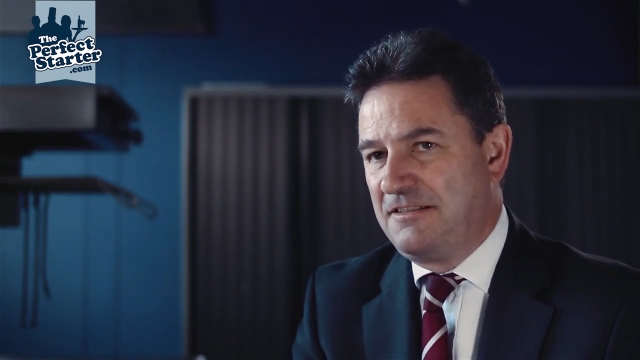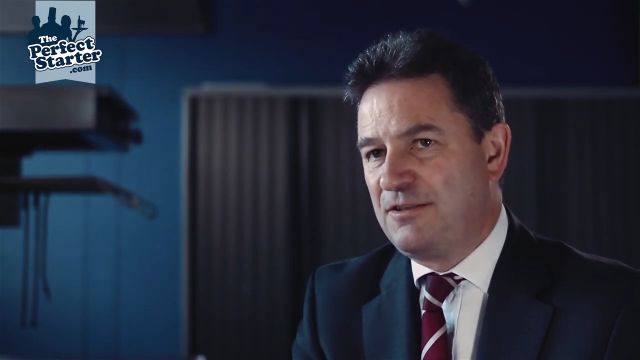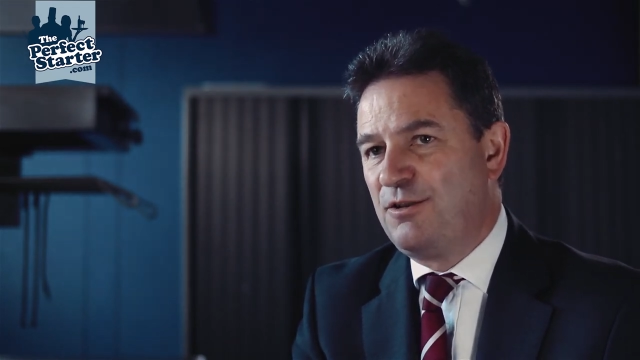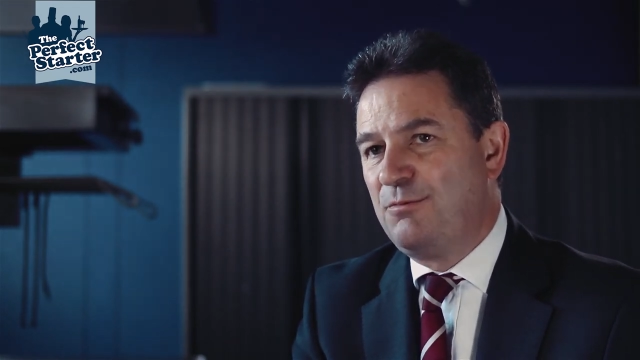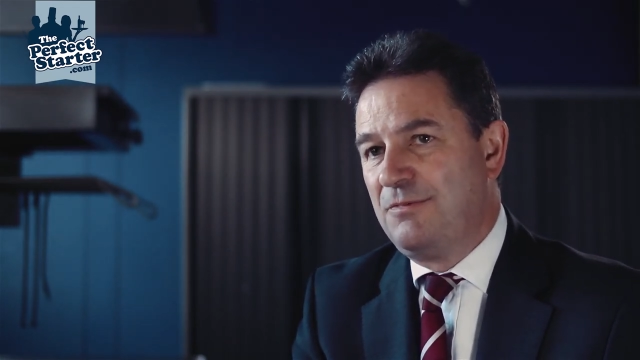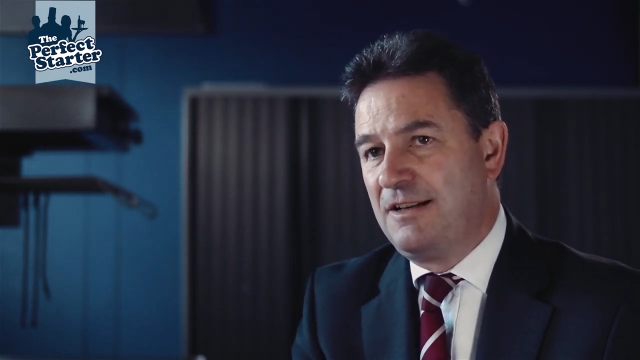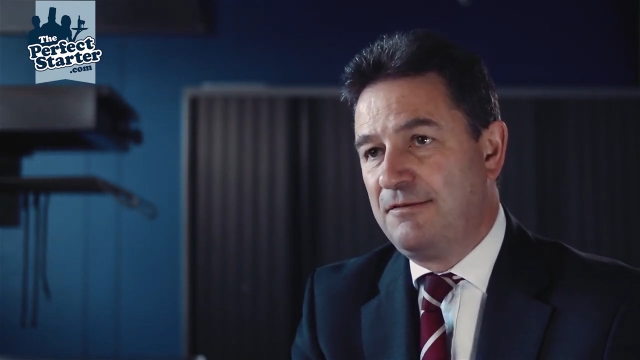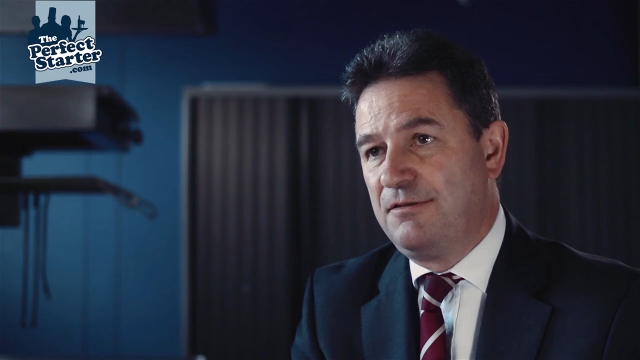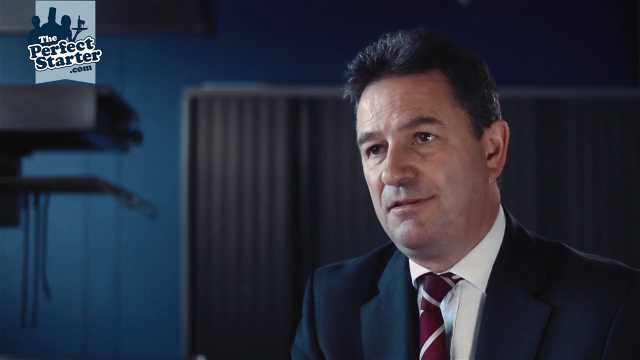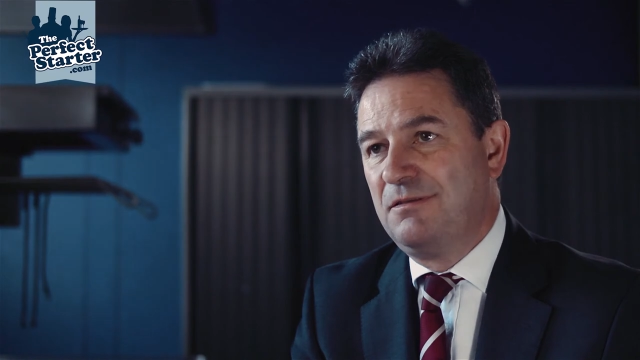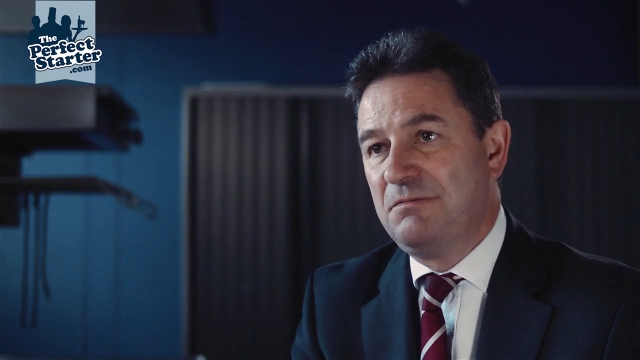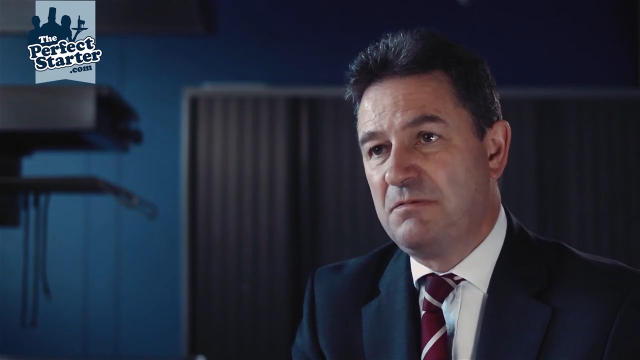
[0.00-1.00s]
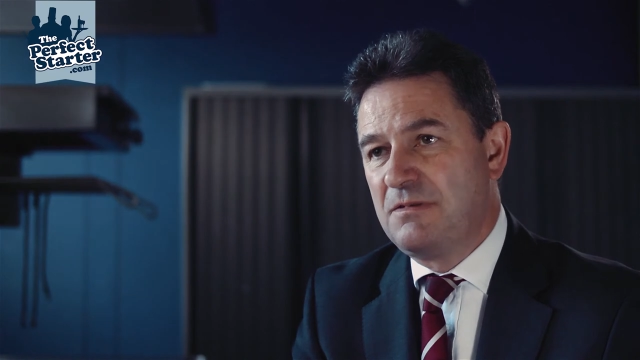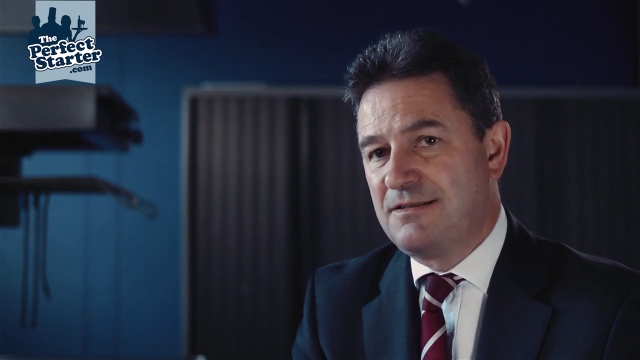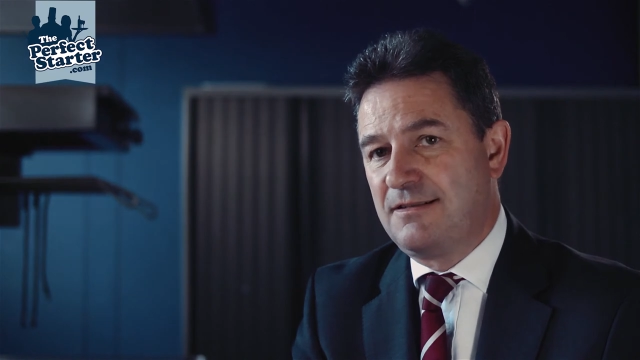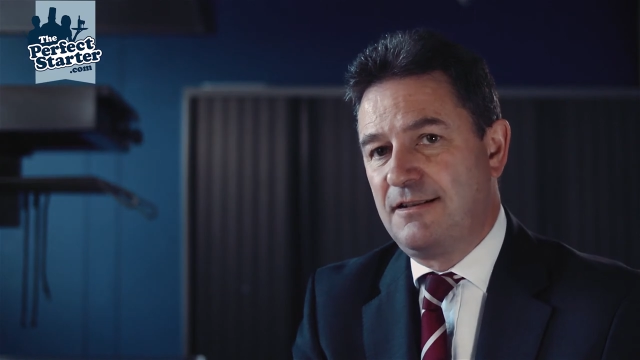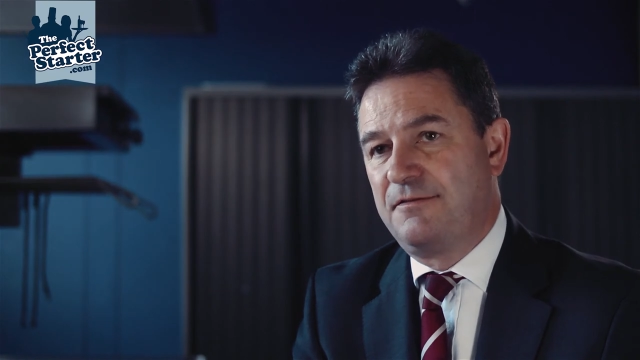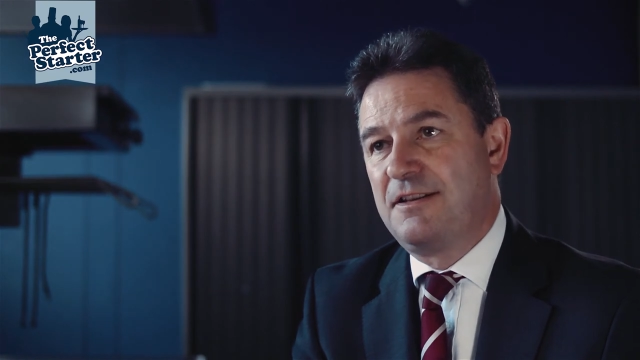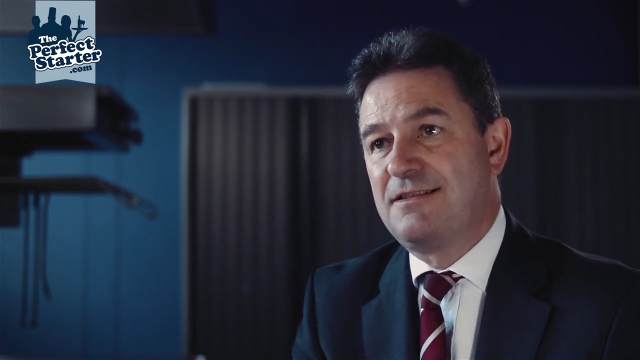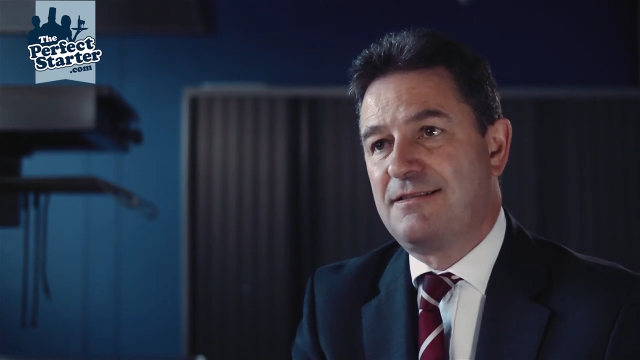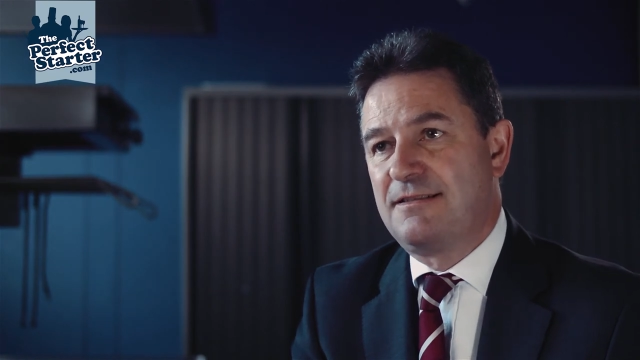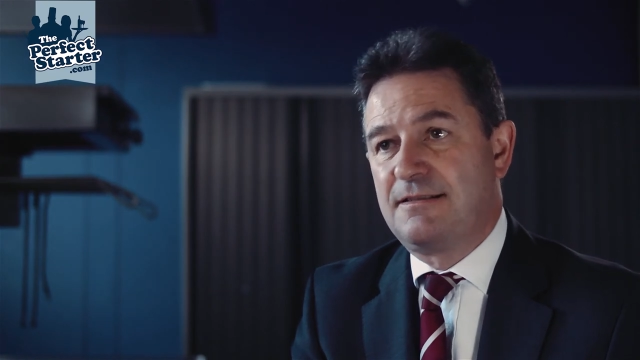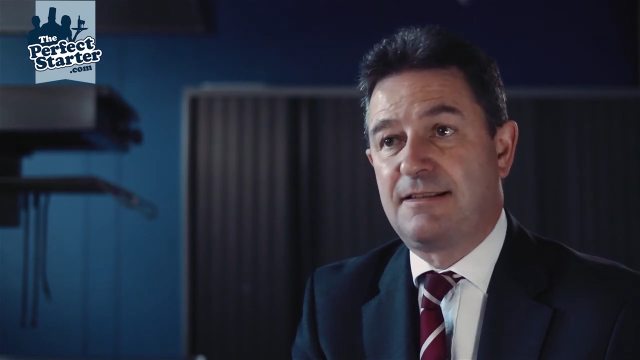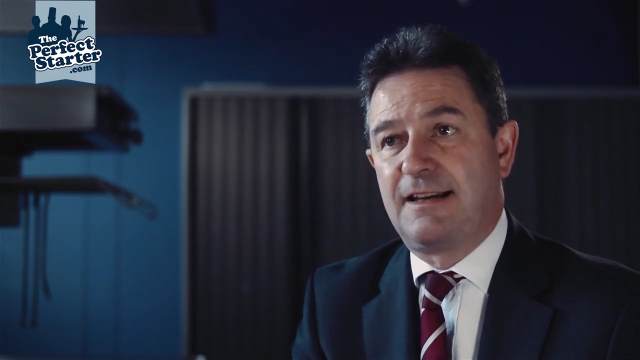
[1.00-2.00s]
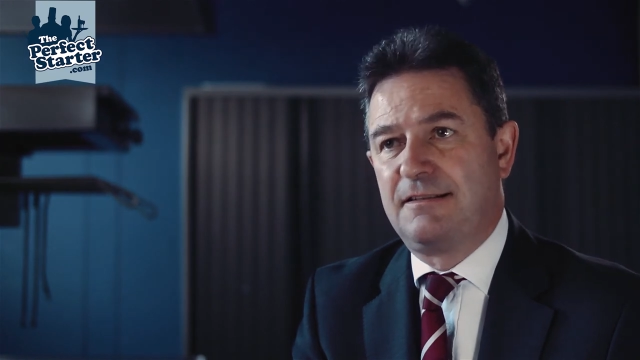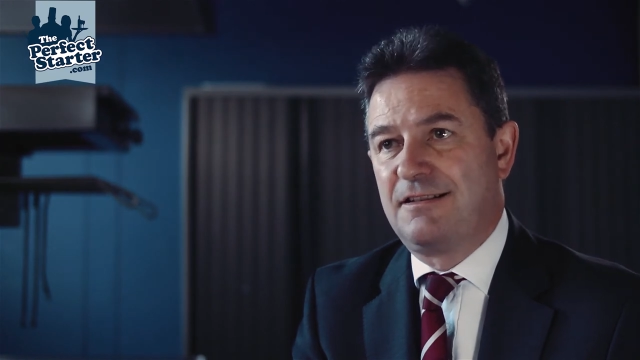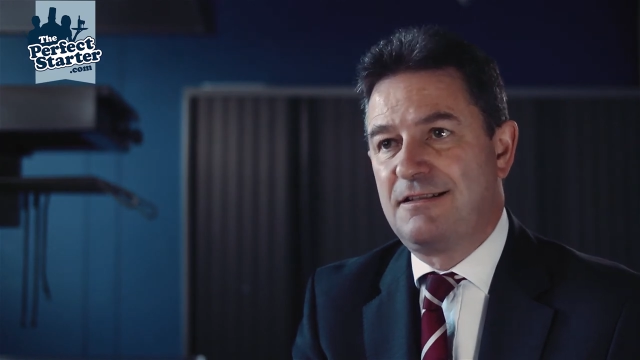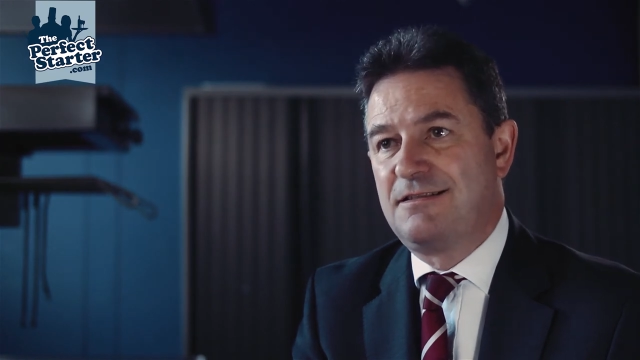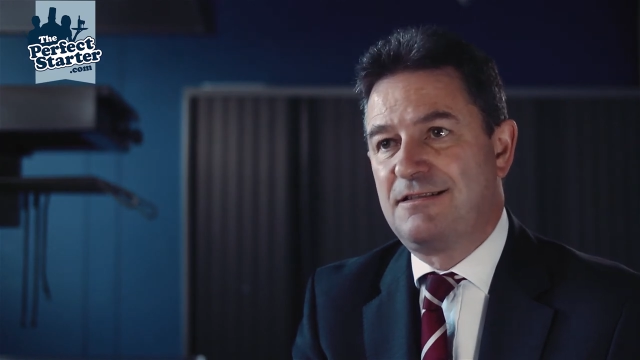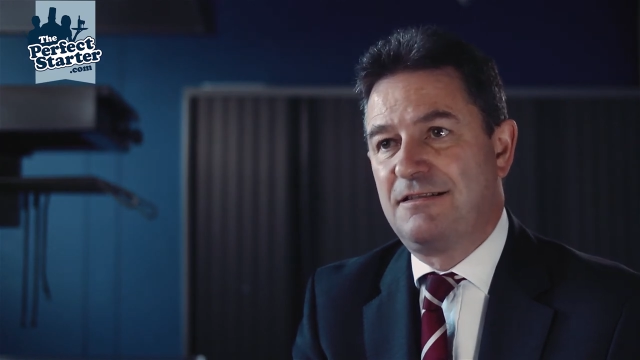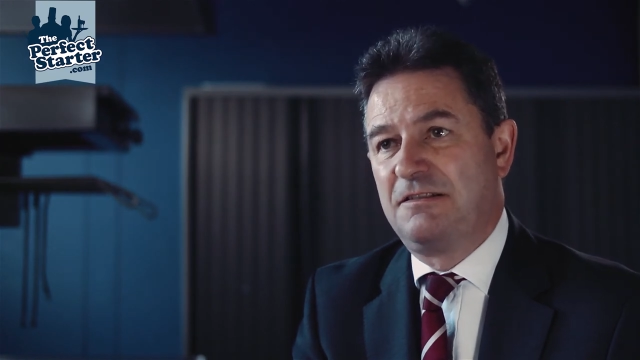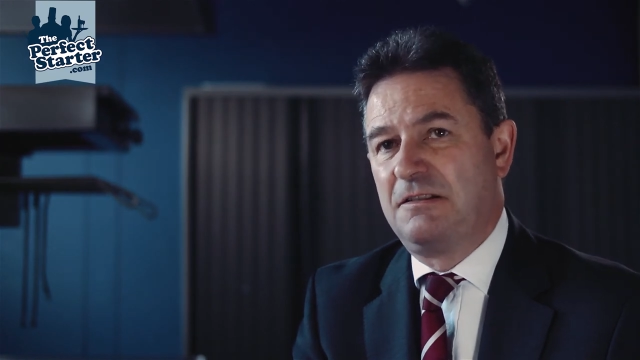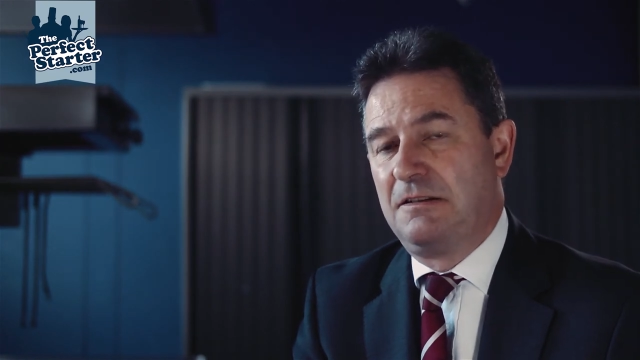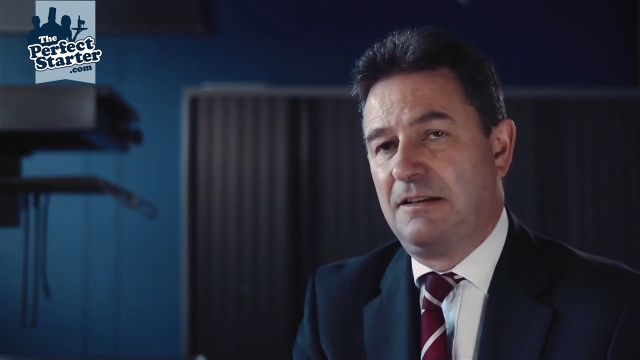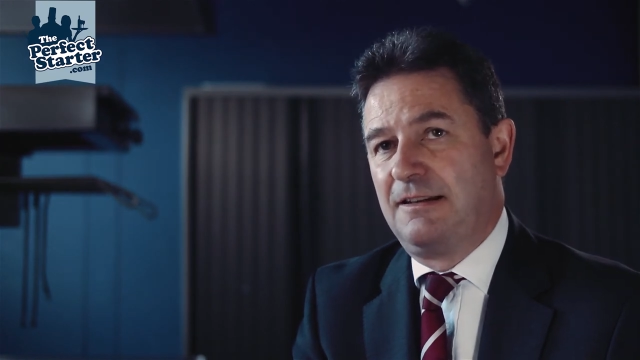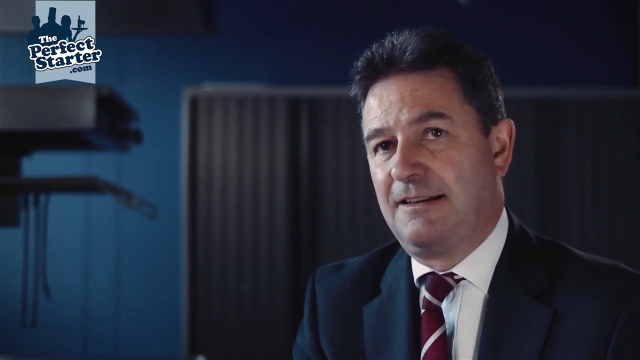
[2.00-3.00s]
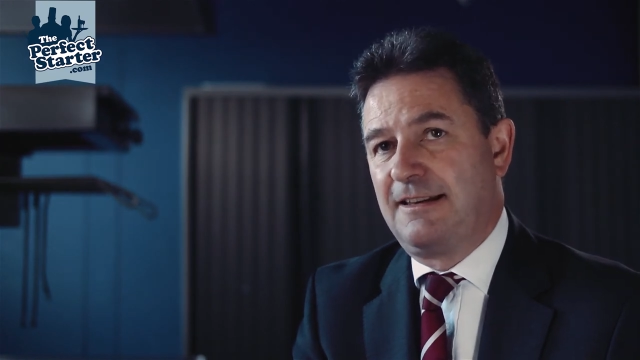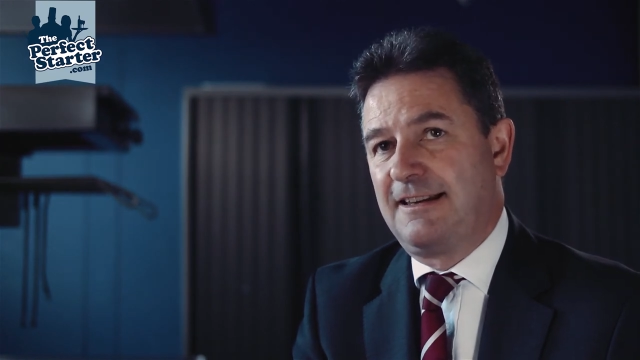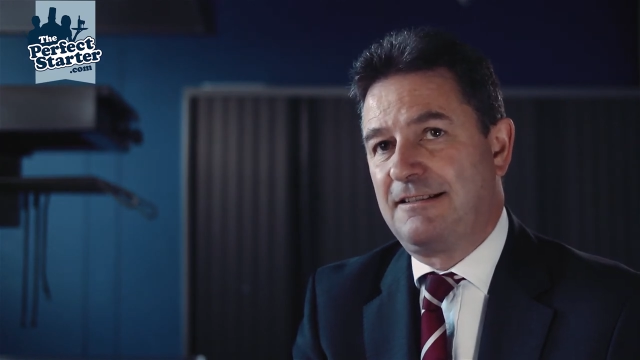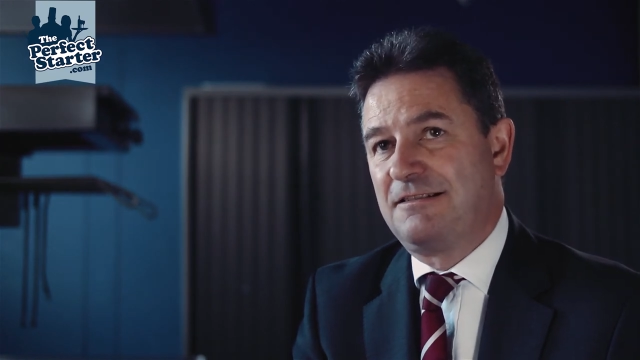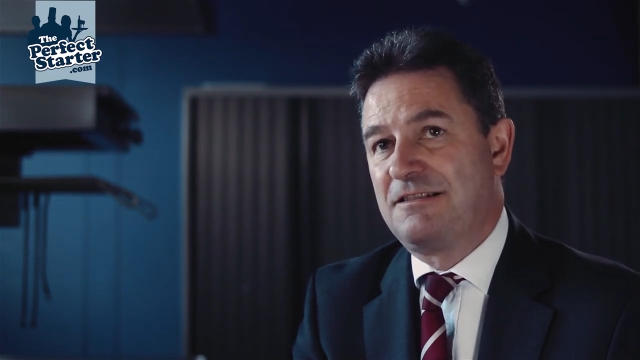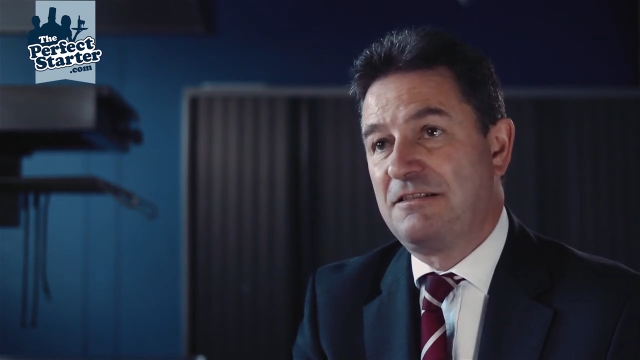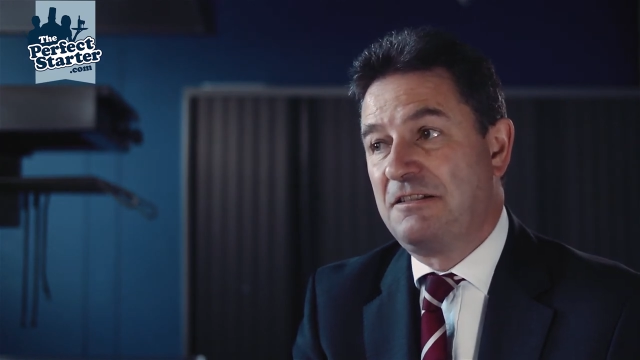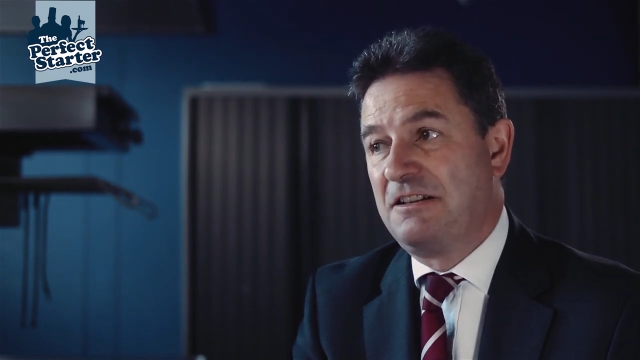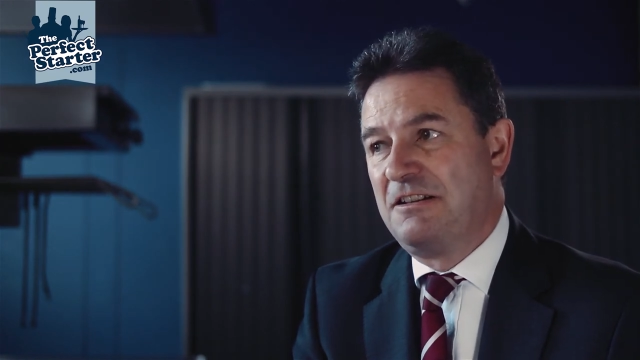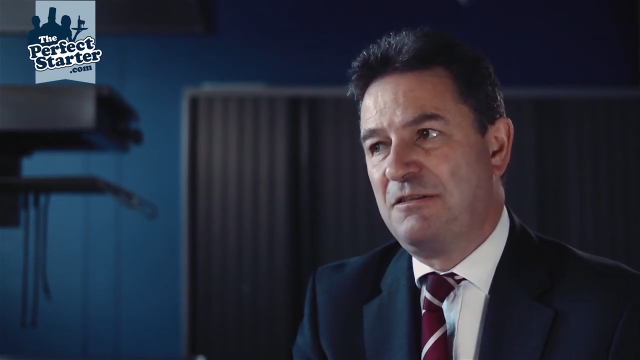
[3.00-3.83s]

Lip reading: top level service standards, and